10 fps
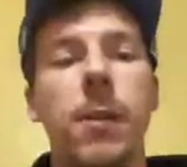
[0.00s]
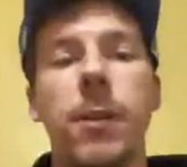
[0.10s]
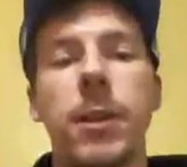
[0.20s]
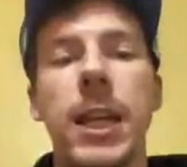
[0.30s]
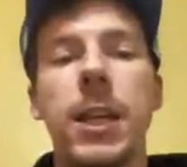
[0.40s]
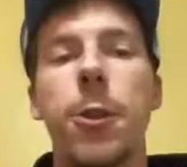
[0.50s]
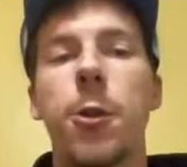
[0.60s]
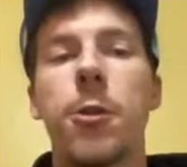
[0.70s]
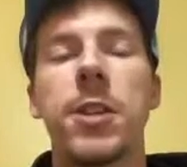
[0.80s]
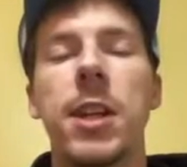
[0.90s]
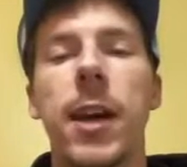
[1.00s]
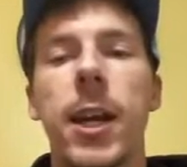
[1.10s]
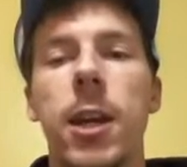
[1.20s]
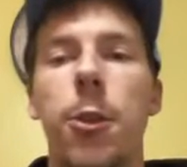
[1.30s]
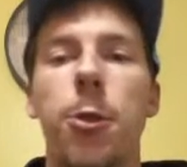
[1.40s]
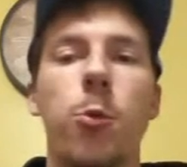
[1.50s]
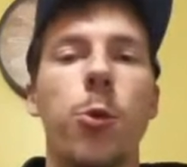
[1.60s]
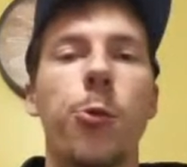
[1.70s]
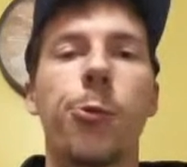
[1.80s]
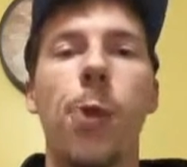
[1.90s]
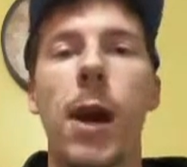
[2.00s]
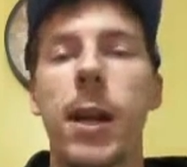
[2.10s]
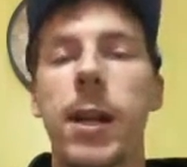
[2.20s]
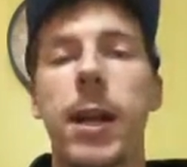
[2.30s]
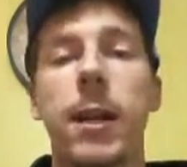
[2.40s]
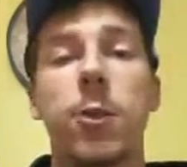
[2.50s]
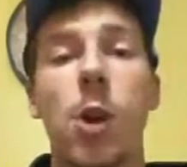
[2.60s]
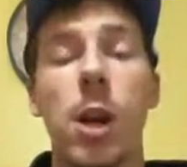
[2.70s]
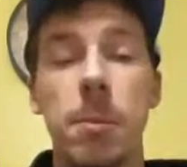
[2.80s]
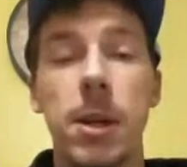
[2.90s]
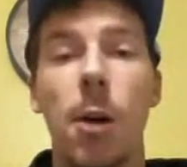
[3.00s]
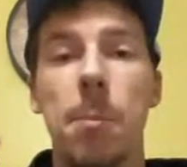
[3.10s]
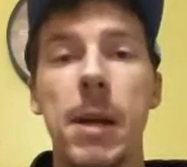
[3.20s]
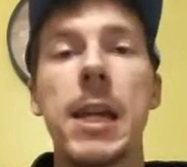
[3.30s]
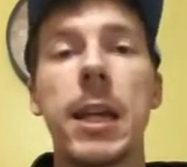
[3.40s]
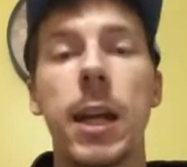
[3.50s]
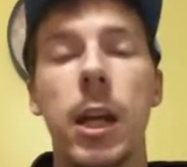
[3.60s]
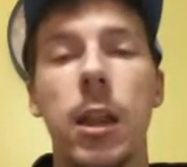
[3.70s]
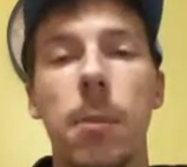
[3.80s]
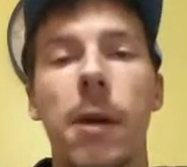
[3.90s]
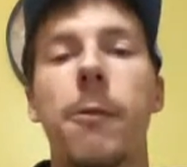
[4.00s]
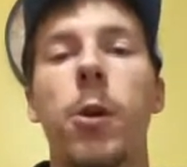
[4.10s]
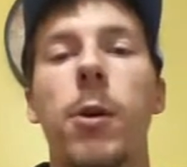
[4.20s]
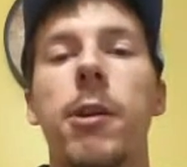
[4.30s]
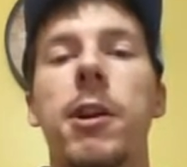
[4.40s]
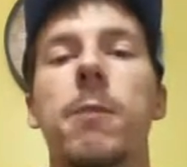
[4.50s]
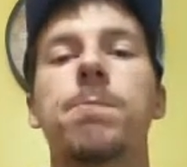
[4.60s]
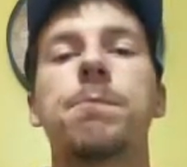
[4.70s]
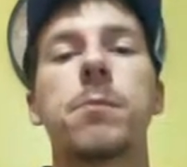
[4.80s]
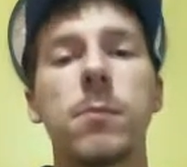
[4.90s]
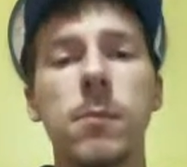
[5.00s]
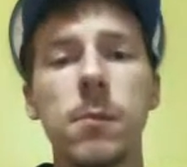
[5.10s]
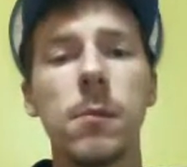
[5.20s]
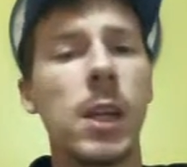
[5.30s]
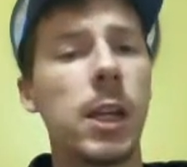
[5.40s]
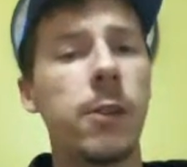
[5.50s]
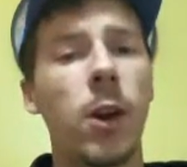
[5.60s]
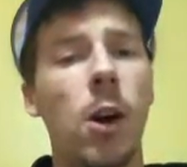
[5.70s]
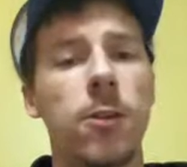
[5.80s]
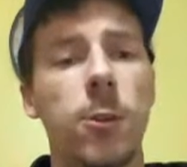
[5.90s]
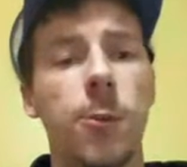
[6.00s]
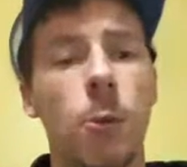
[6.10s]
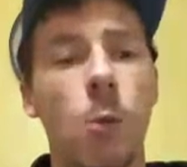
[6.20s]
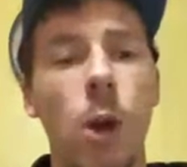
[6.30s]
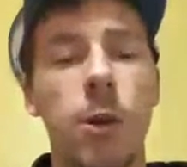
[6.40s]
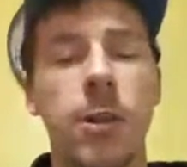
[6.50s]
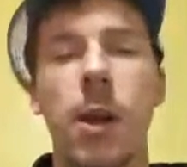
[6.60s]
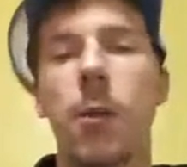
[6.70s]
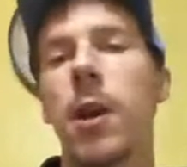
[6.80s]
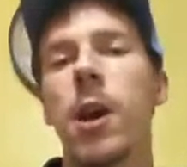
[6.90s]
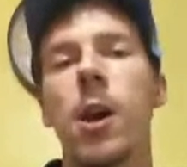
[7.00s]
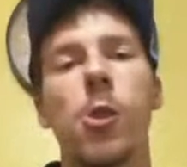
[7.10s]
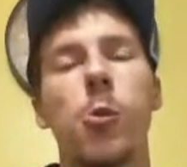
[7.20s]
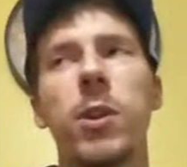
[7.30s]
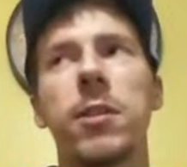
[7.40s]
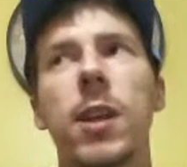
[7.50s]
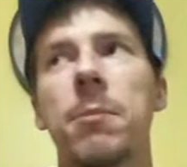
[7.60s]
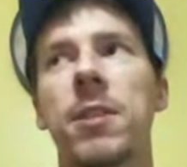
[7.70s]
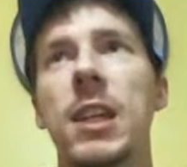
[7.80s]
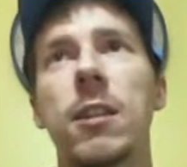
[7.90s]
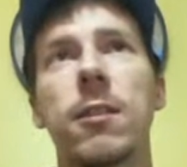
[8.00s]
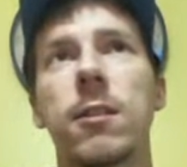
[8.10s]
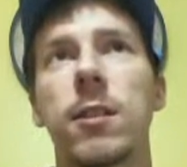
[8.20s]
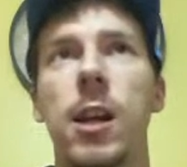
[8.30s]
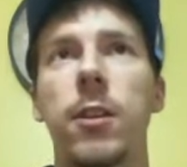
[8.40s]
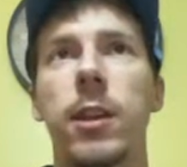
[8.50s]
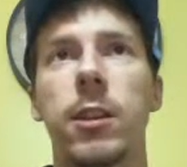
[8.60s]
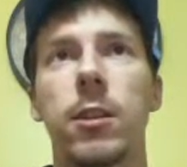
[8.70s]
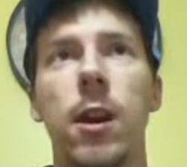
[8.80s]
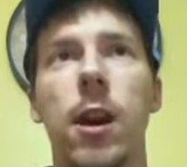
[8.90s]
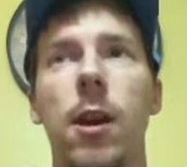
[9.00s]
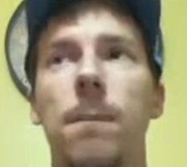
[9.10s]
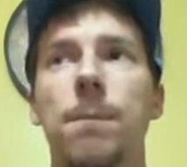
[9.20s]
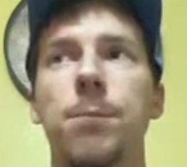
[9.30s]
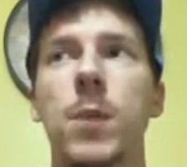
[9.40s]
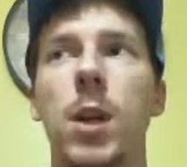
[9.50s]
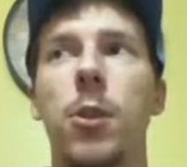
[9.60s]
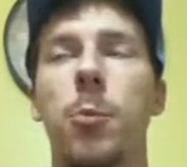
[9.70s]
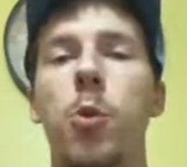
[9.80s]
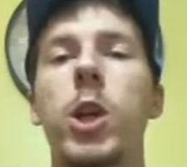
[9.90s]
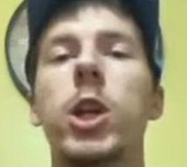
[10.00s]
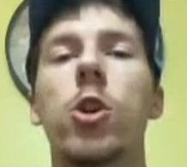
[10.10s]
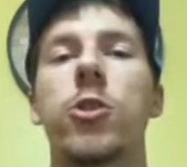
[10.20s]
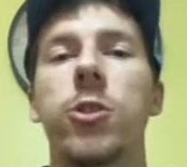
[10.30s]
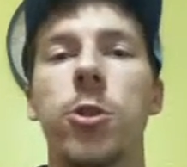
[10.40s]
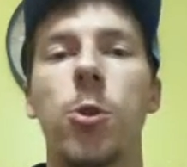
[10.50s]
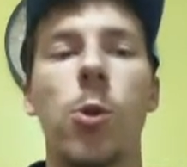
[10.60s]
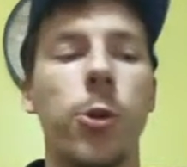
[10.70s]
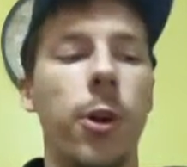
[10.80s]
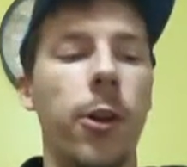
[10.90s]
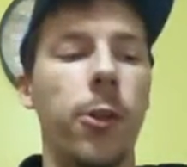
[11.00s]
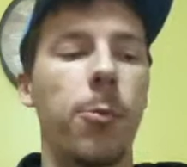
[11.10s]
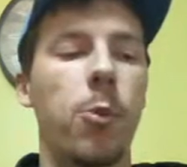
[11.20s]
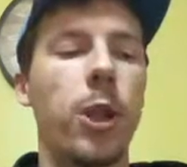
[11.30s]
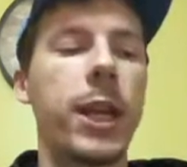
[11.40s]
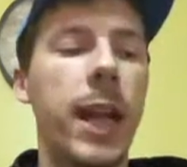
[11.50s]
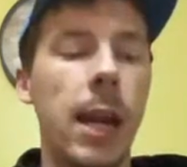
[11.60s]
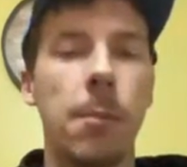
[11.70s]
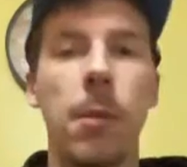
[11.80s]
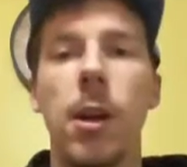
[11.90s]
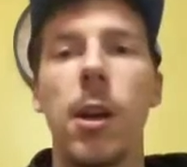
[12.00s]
late Thursday night through Friday night is going to be our peak in the Buffalo area, even also for Watertown. The reason I'm saying this is kind of like the precursor or the pregame